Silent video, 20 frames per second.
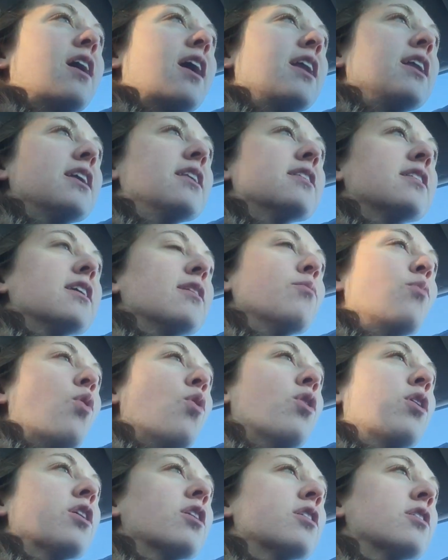anything
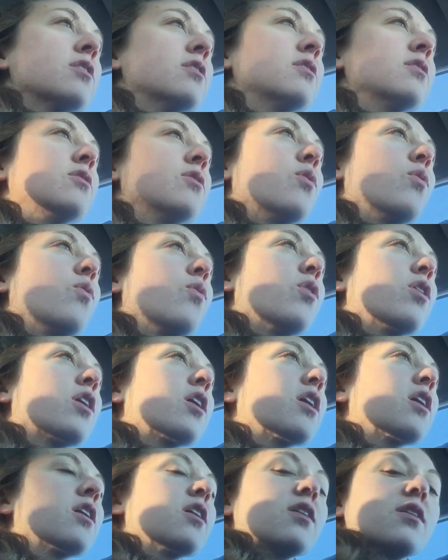more,
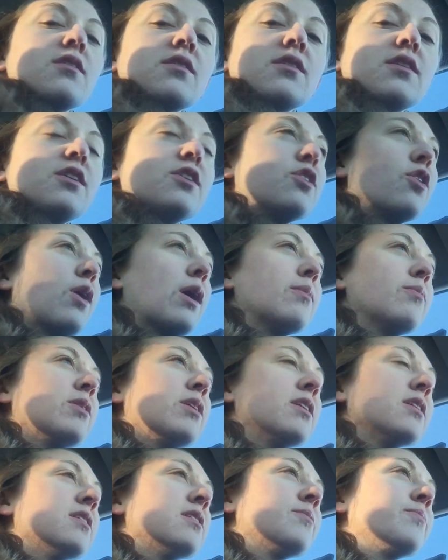or, you know, I
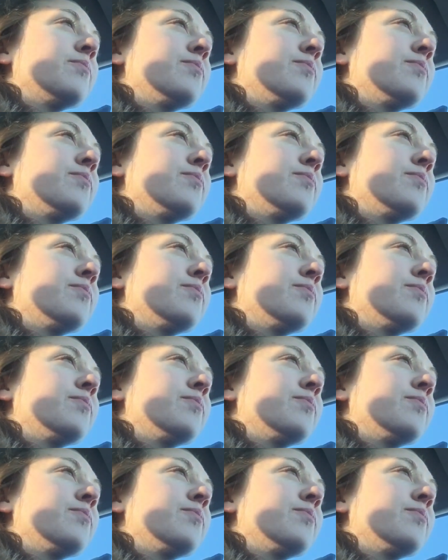mean,